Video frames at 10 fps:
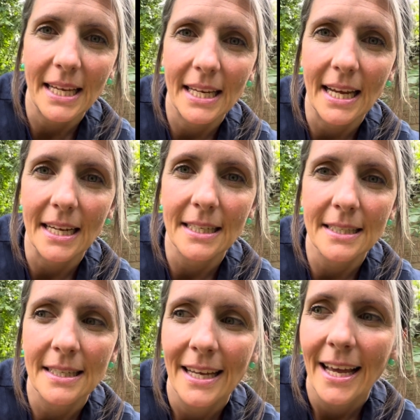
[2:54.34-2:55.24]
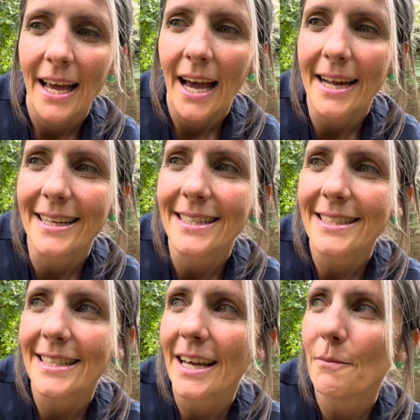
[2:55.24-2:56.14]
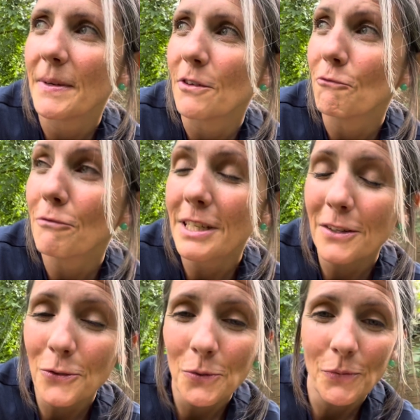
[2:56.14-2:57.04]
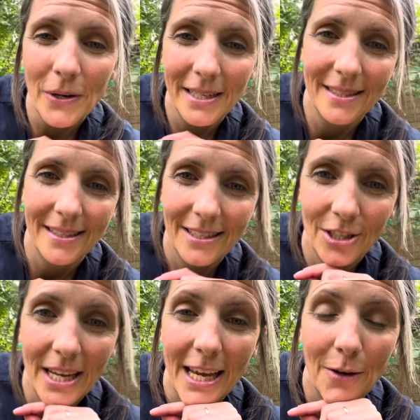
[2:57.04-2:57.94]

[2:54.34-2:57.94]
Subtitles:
eggs, and it's been a real surprise this year,